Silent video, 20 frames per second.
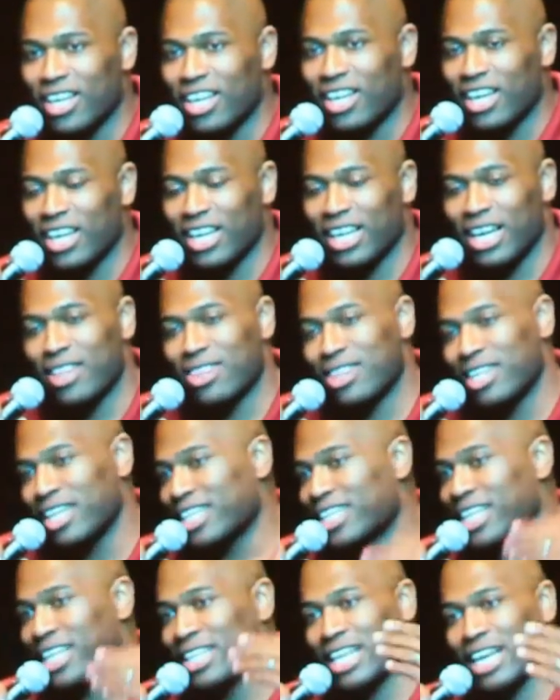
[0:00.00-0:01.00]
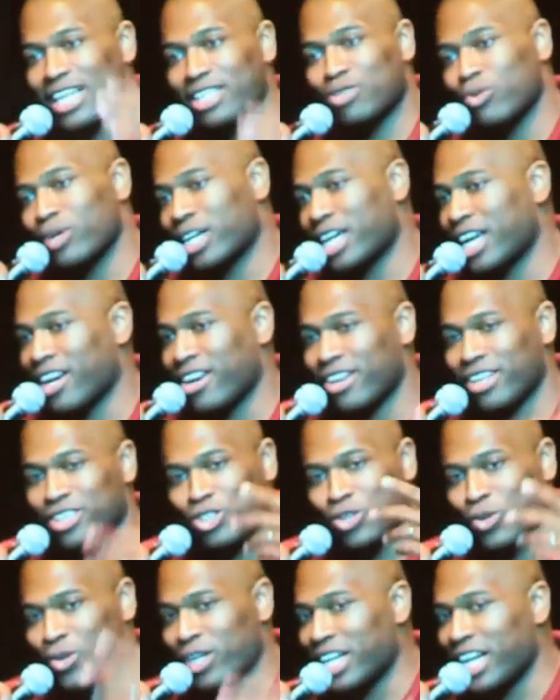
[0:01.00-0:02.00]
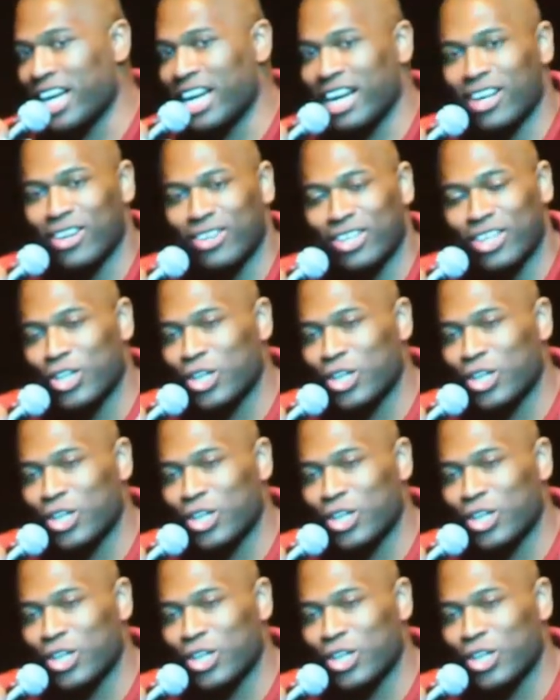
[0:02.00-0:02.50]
And I think that's what carries on now.